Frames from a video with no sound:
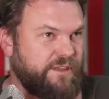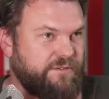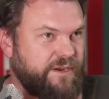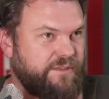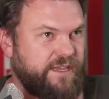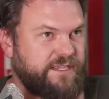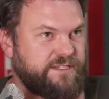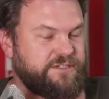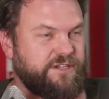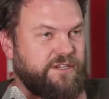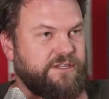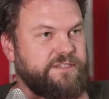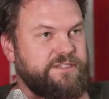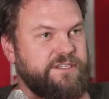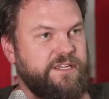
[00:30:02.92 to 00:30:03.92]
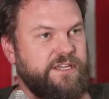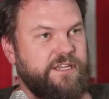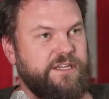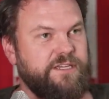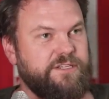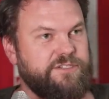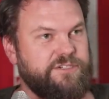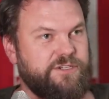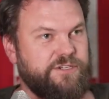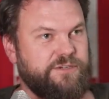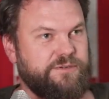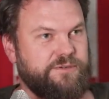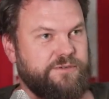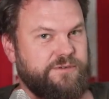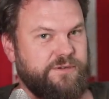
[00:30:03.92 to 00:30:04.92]
$3,000
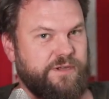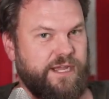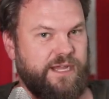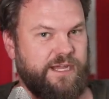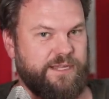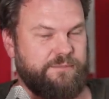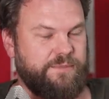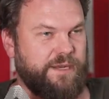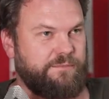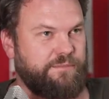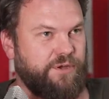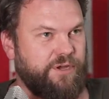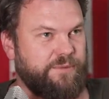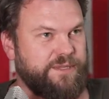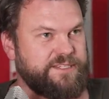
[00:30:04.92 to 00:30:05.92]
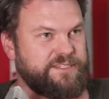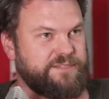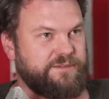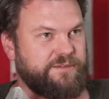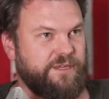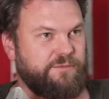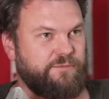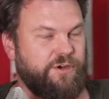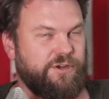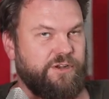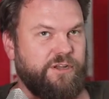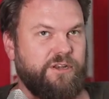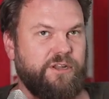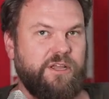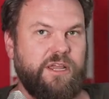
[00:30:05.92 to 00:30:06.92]
to in permits and
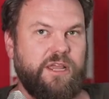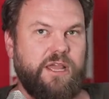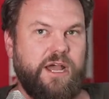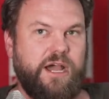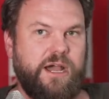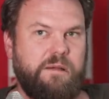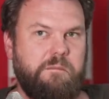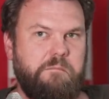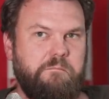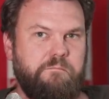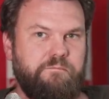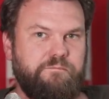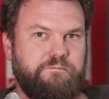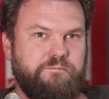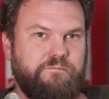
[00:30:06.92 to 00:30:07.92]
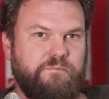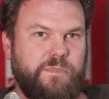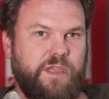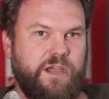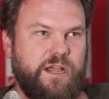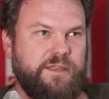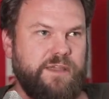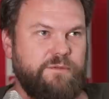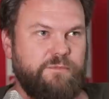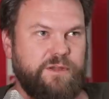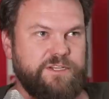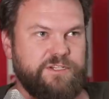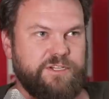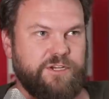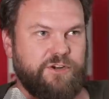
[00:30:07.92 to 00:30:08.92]
whatnot, I then
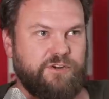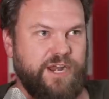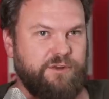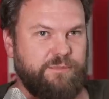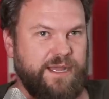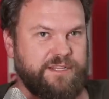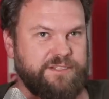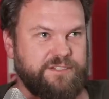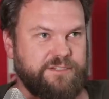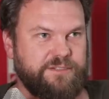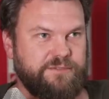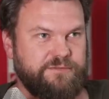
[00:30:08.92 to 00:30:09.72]
went to Cradle Mountain,